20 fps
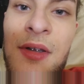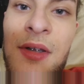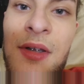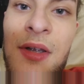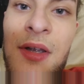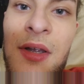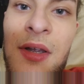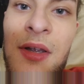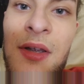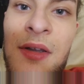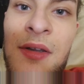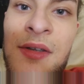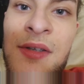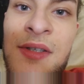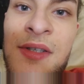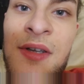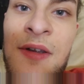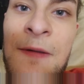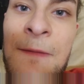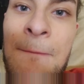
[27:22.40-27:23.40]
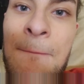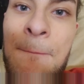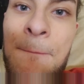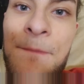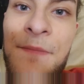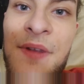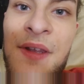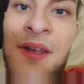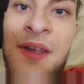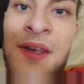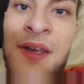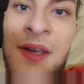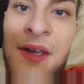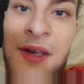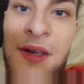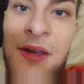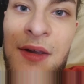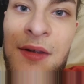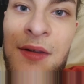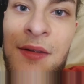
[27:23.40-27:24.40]
And,
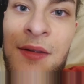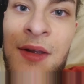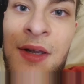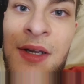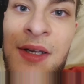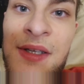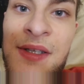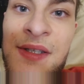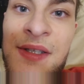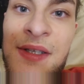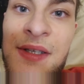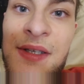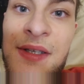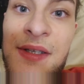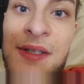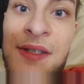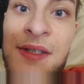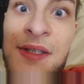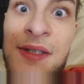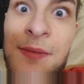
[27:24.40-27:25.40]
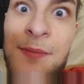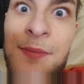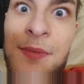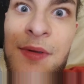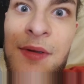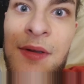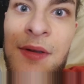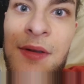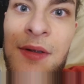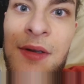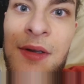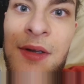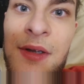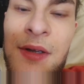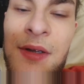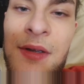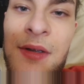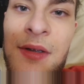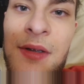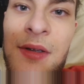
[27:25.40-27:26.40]
yeah, that is, something that
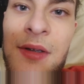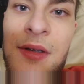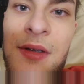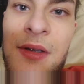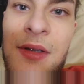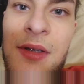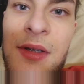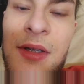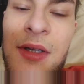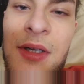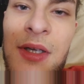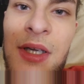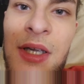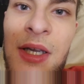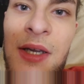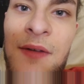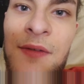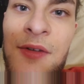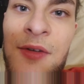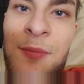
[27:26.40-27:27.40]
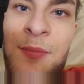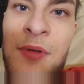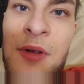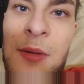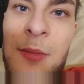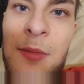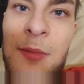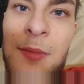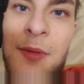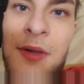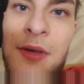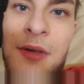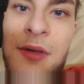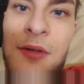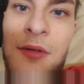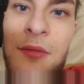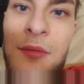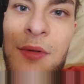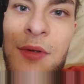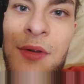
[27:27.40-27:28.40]
I have to probably
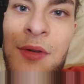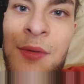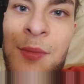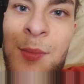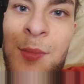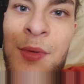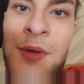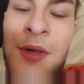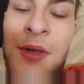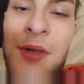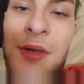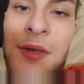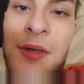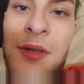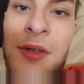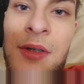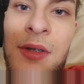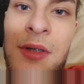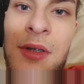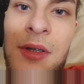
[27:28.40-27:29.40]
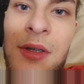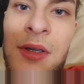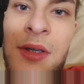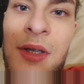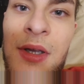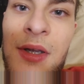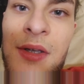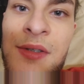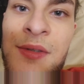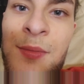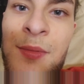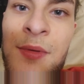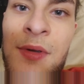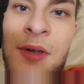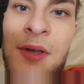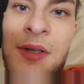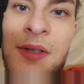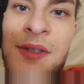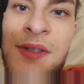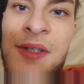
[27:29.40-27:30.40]
deal with. But, yeah, to be
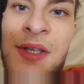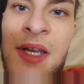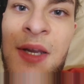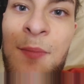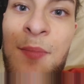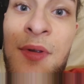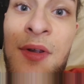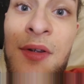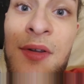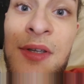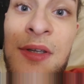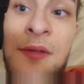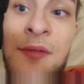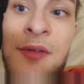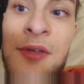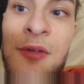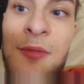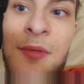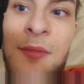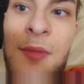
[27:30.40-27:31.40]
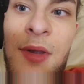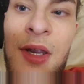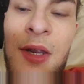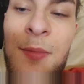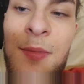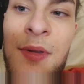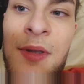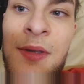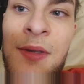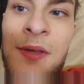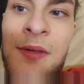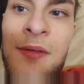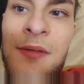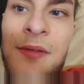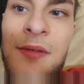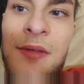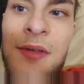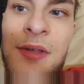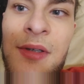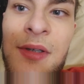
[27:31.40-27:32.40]
honest, to get big on YouTube, in my
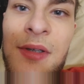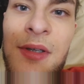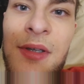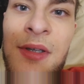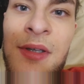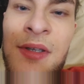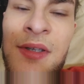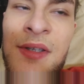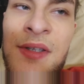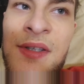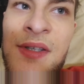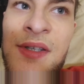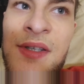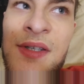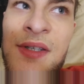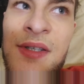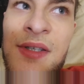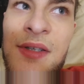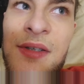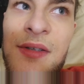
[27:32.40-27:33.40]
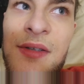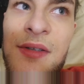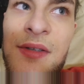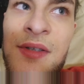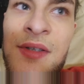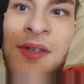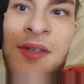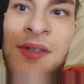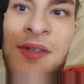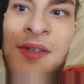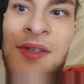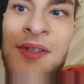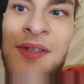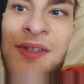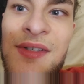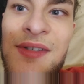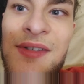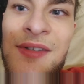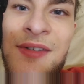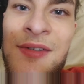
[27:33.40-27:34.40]
opinion, is
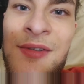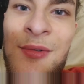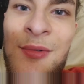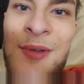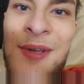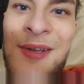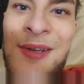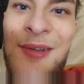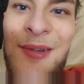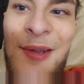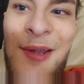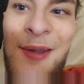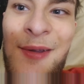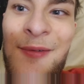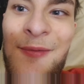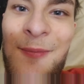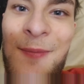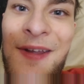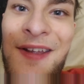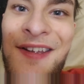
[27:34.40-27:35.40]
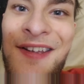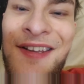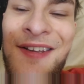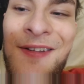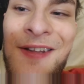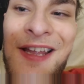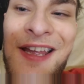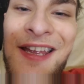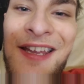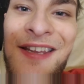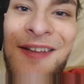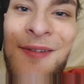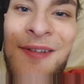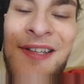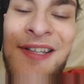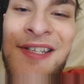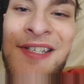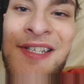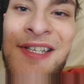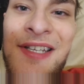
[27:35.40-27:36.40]
just do what you love, man. Like,
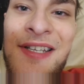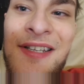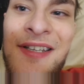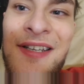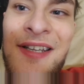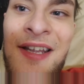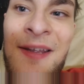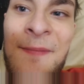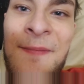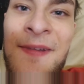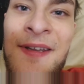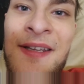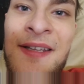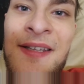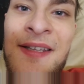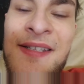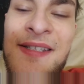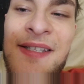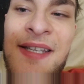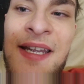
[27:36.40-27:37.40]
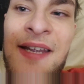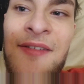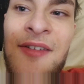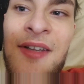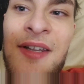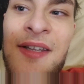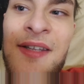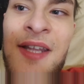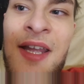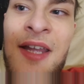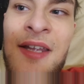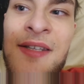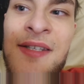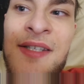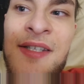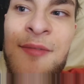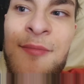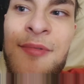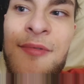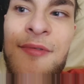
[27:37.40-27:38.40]
legit. I mean, it doesn't have to get that
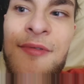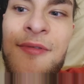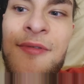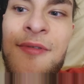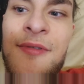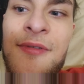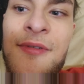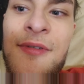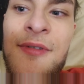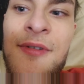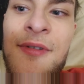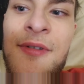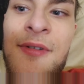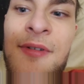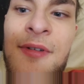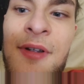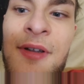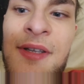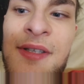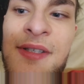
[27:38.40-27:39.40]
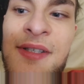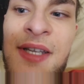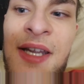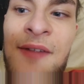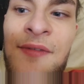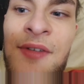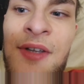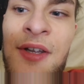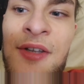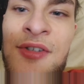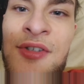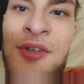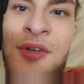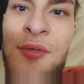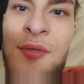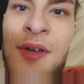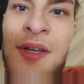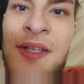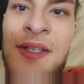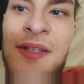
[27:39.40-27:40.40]
simple. It doesn't have to get
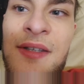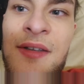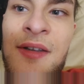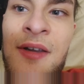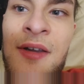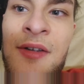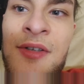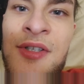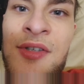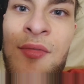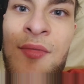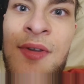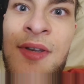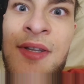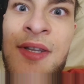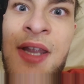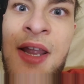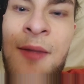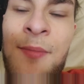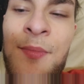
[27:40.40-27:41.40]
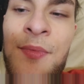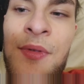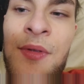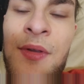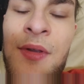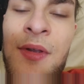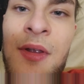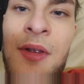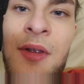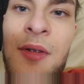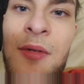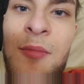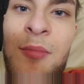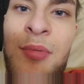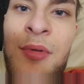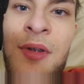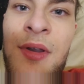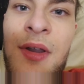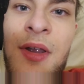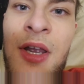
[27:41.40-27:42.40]
too in depth.
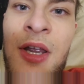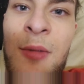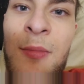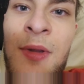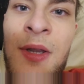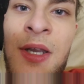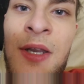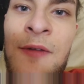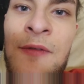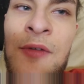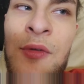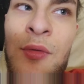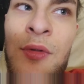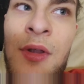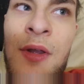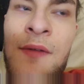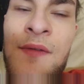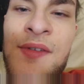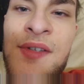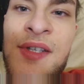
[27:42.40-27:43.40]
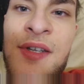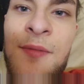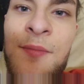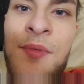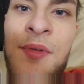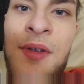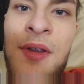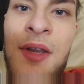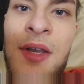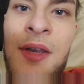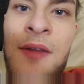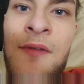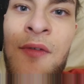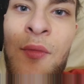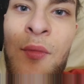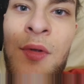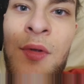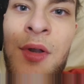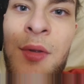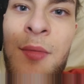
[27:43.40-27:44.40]
But I mean, if you love something and if you
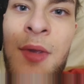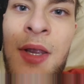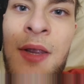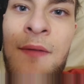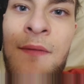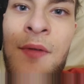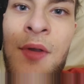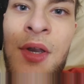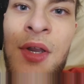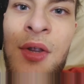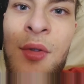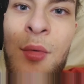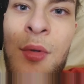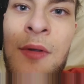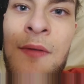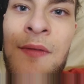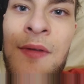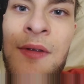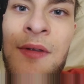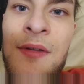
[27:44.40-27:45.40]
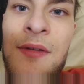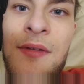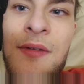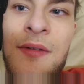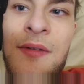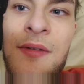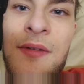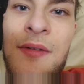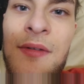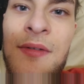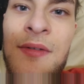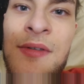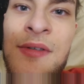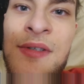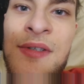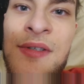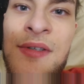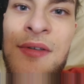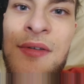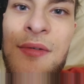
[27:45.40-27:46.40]
want to make a video of it,
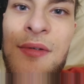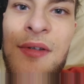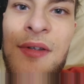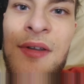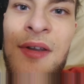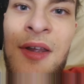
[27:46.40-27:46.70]
just do it.